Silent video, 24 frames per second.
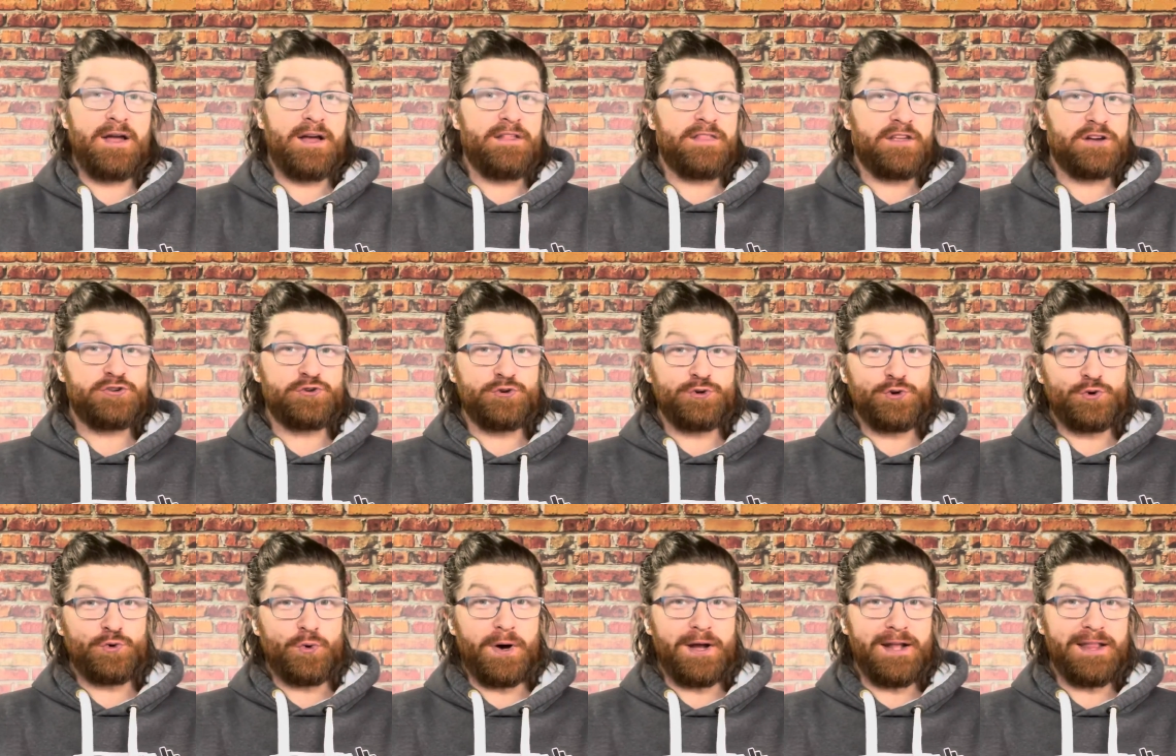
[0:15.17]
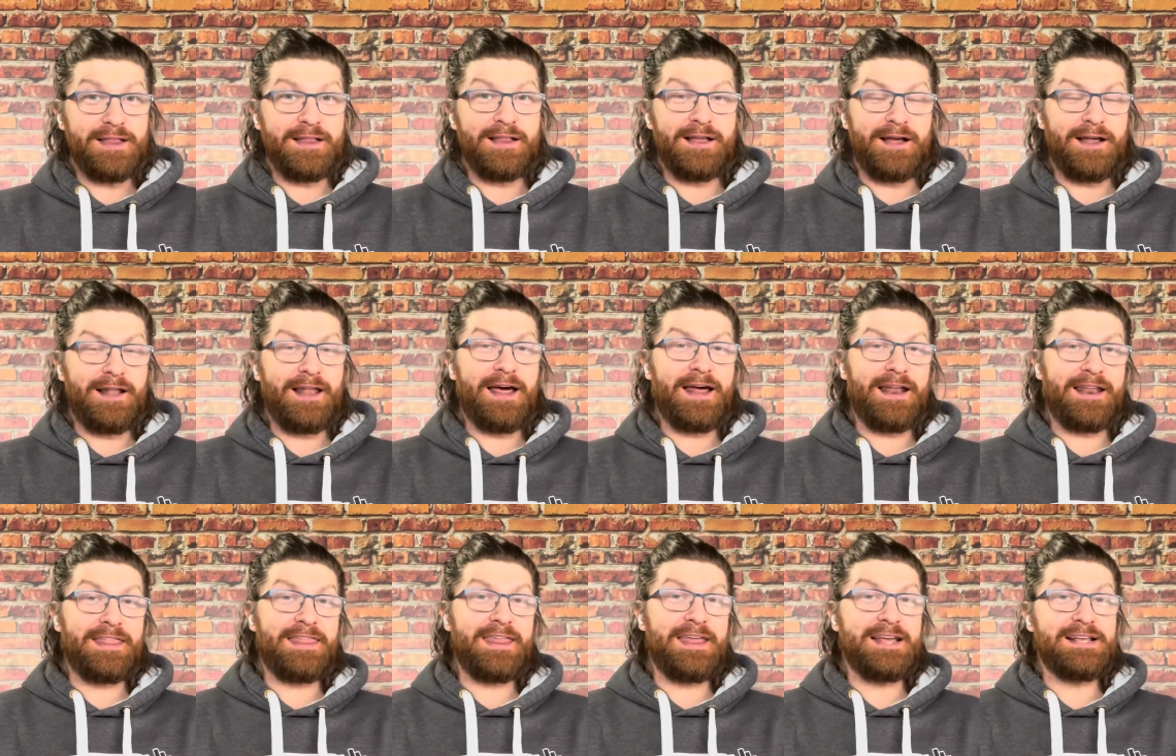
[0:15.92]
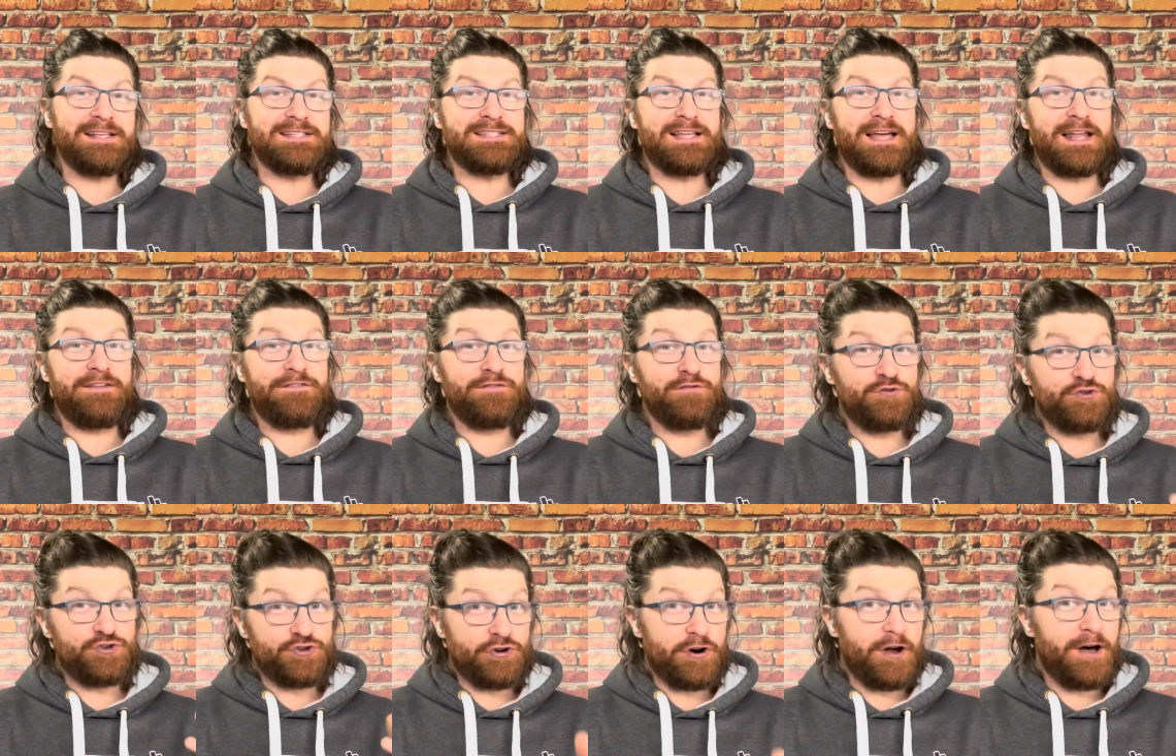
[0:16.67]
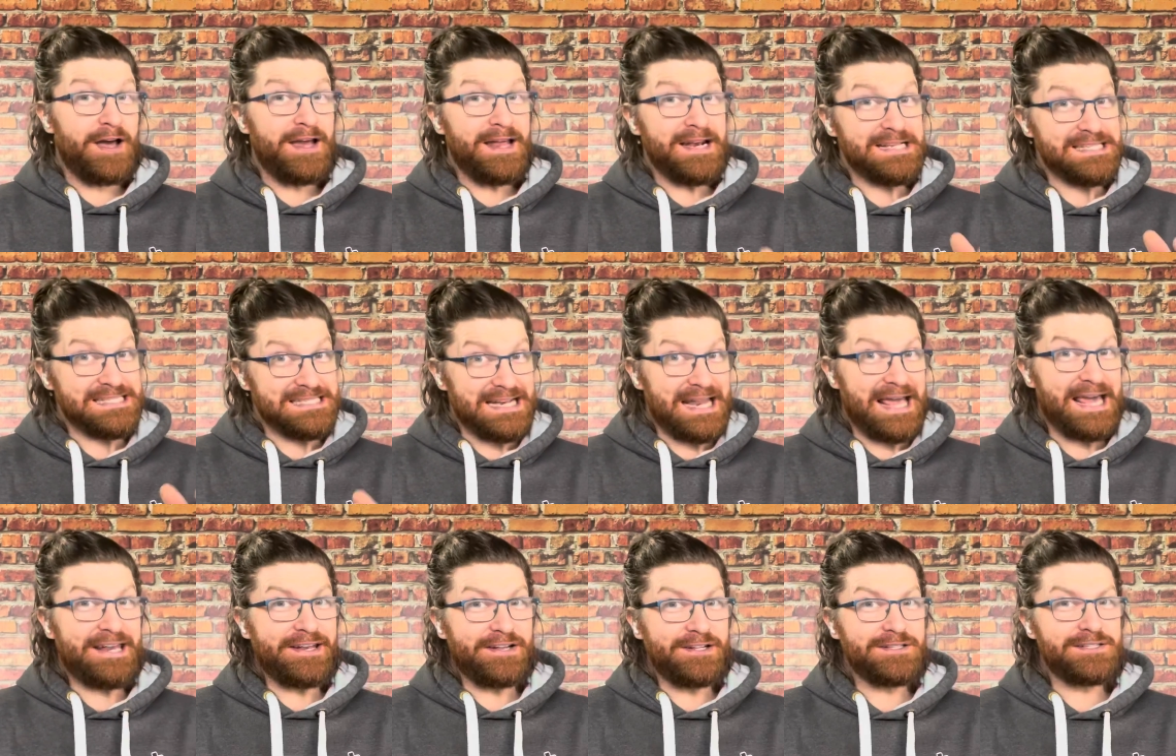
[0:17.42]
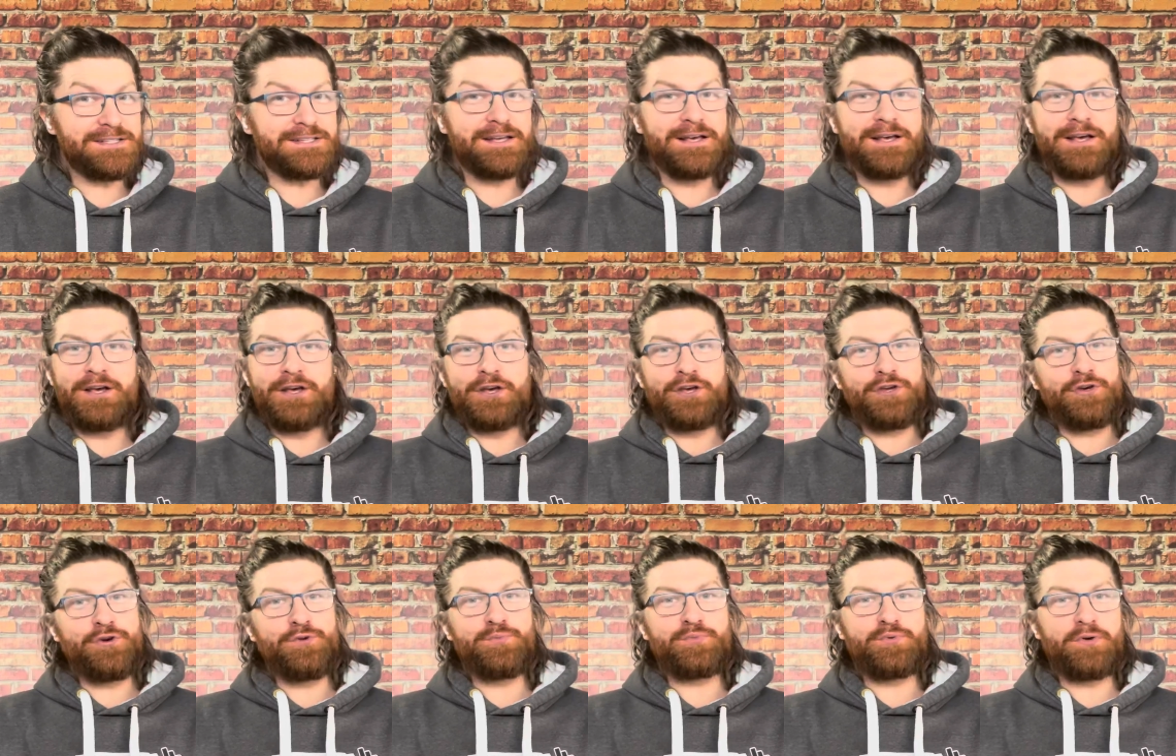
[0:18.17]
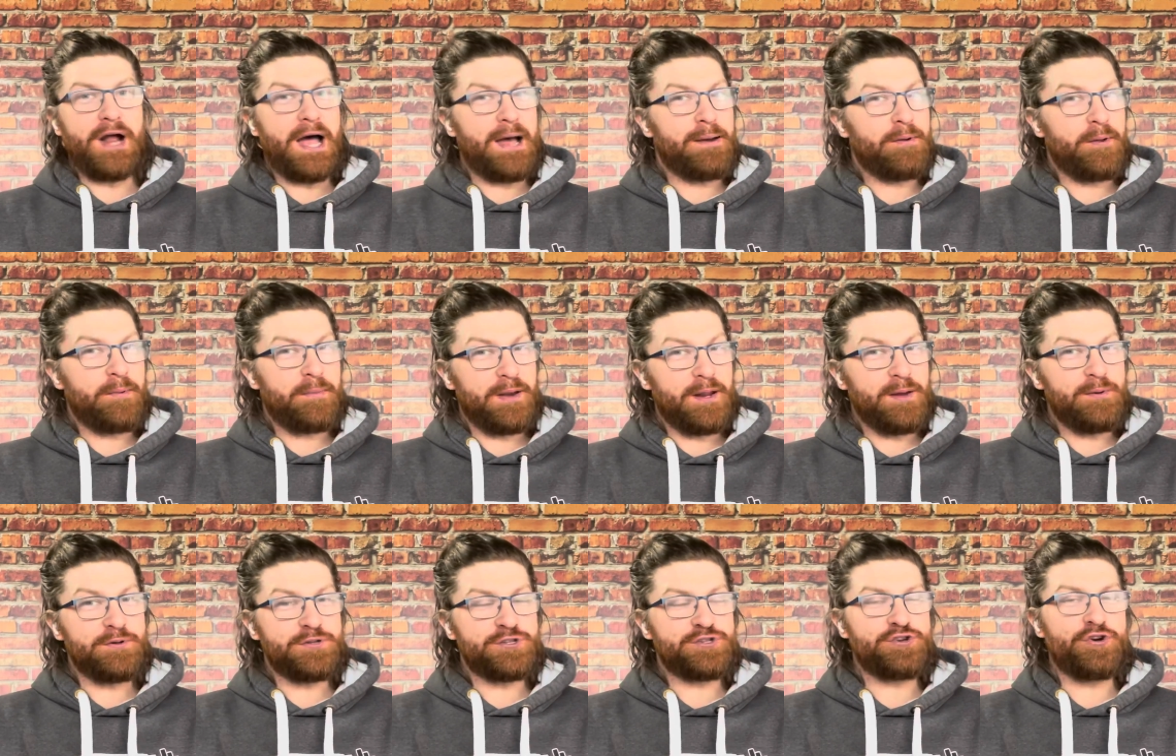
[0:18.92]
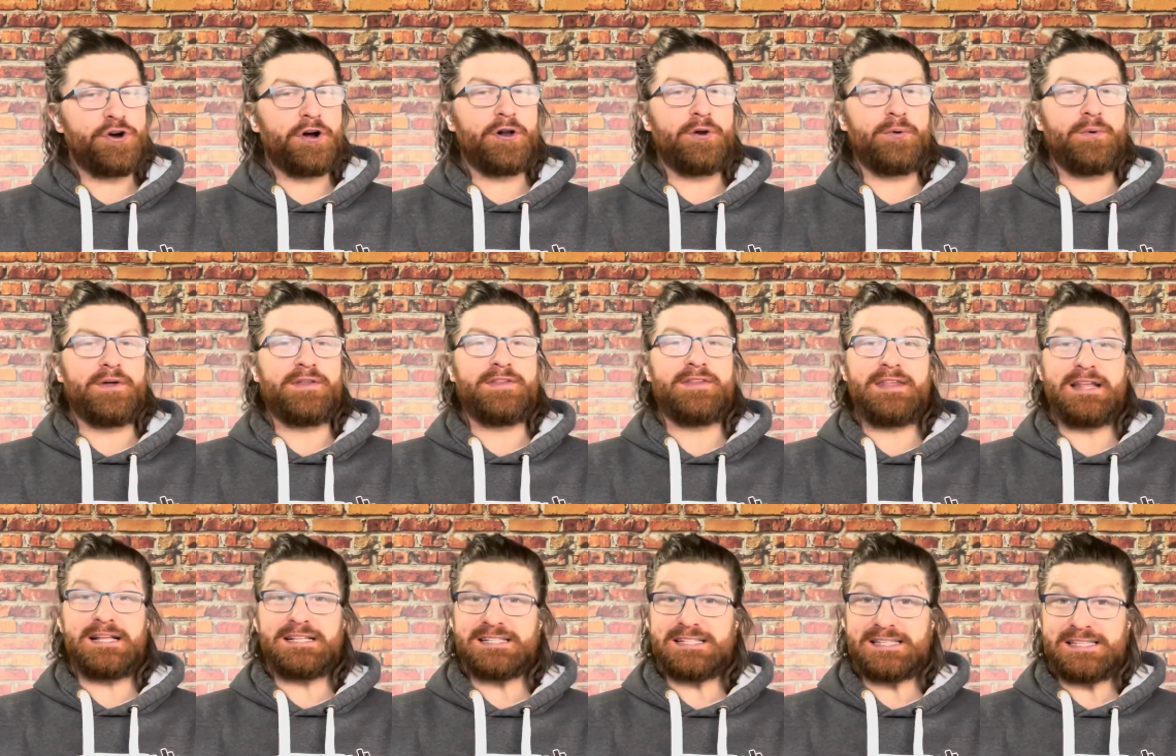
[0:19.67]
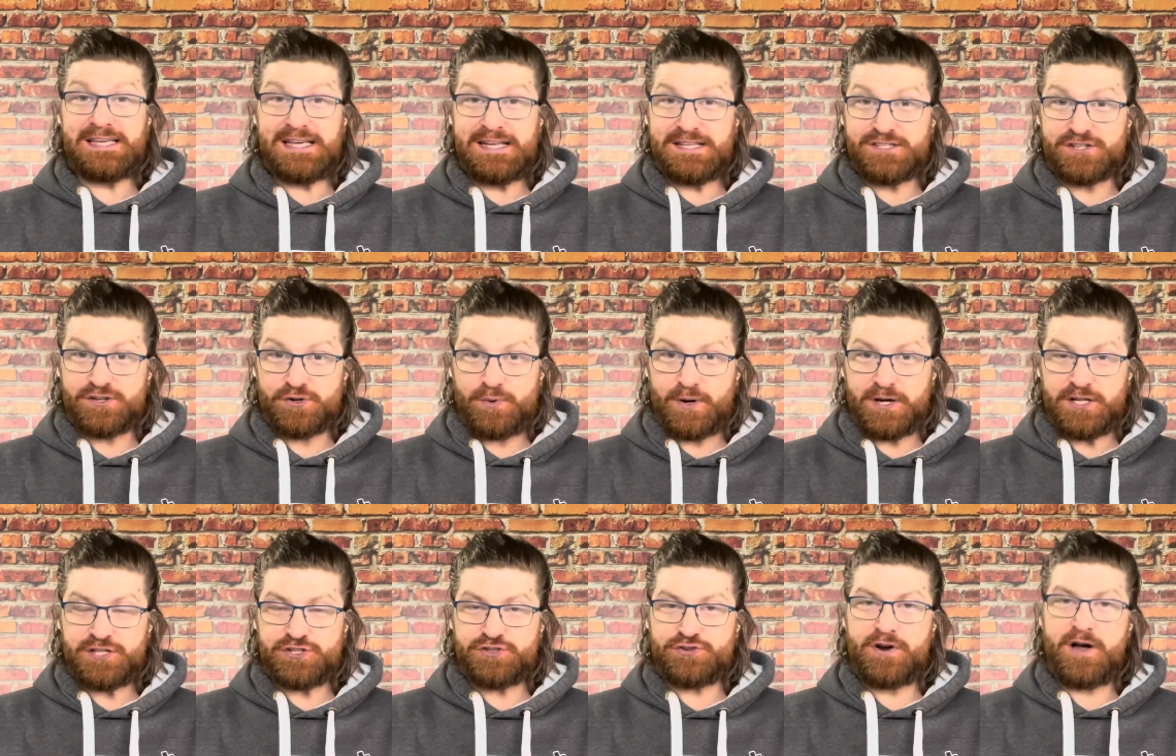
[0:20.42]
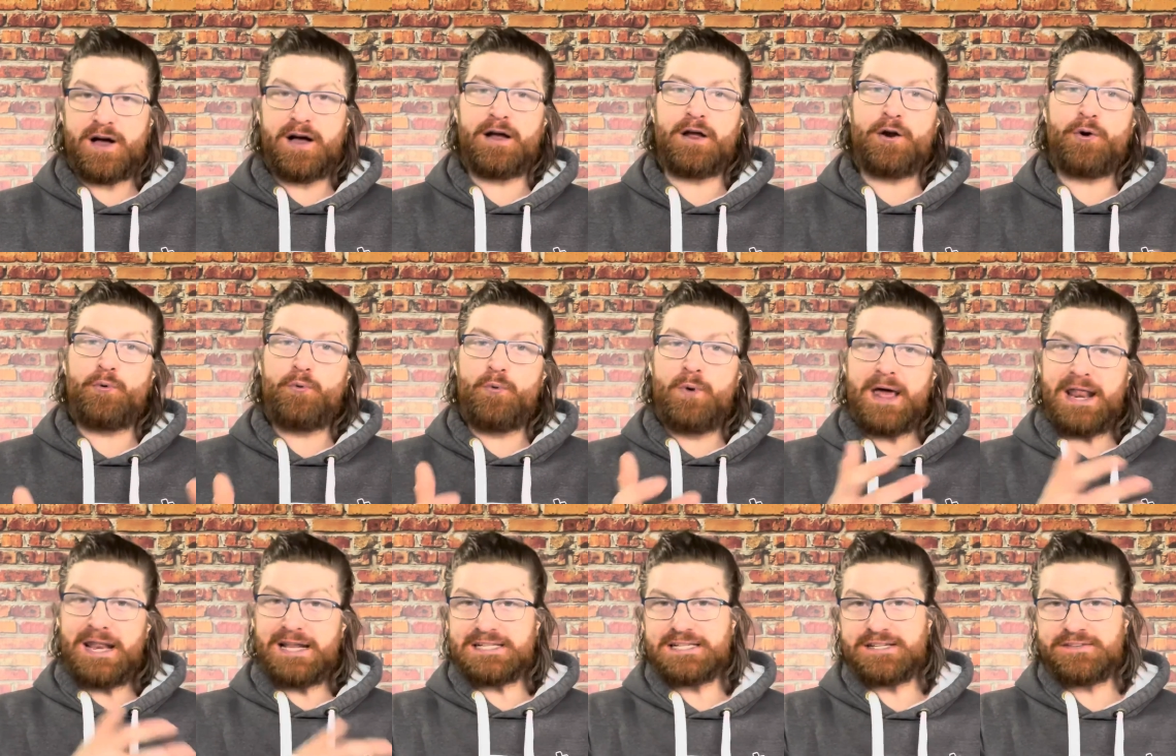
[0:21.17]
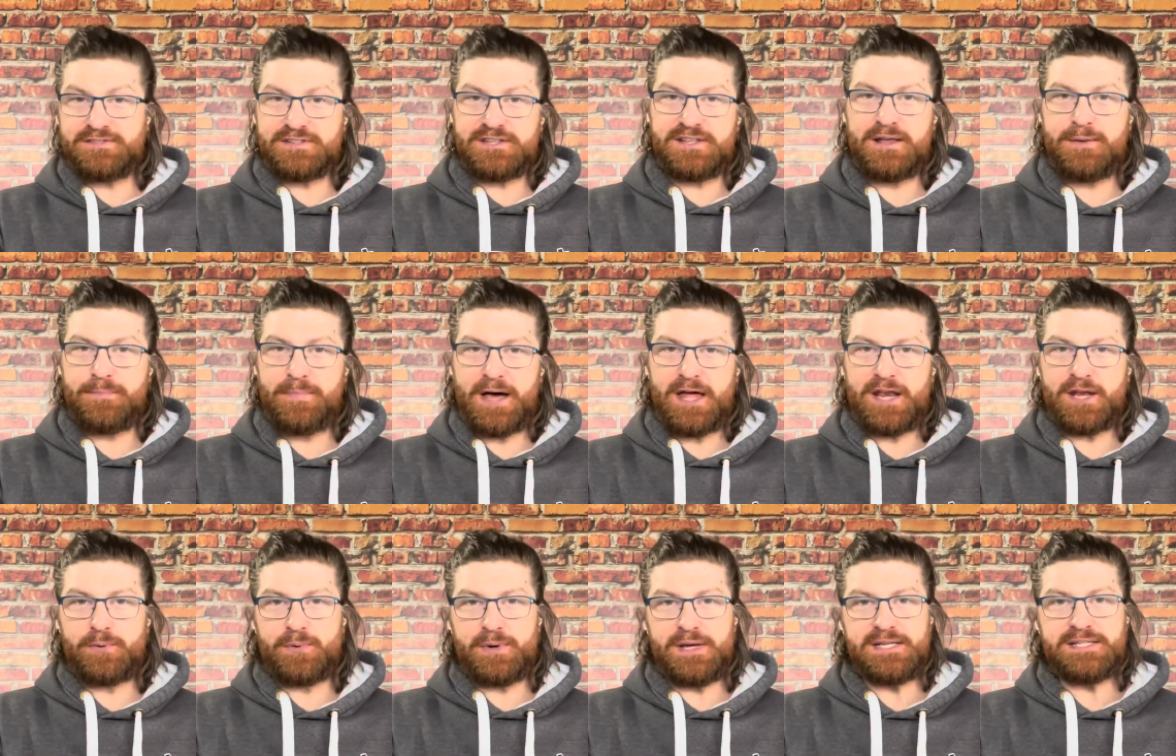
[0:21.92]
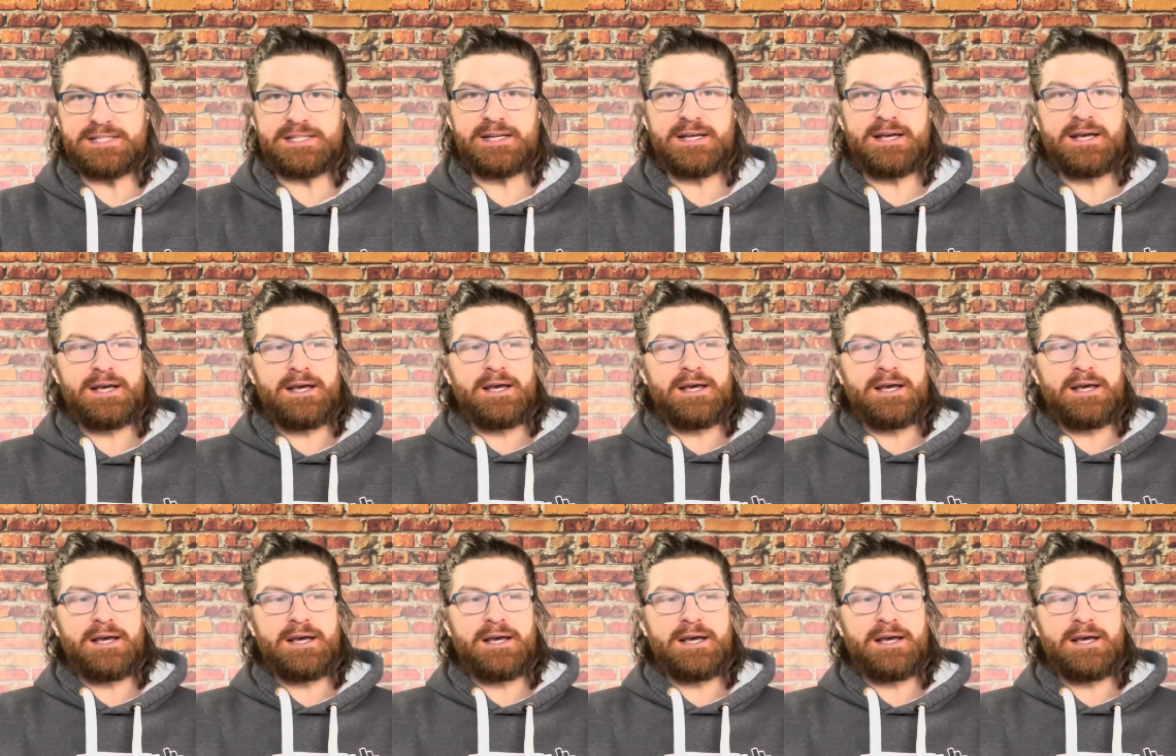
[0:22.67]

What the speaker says: They're doing quite a lot of things that if you try it as an adult, you probably would struggle with. And that's because kids are quite strong relative to their body weight.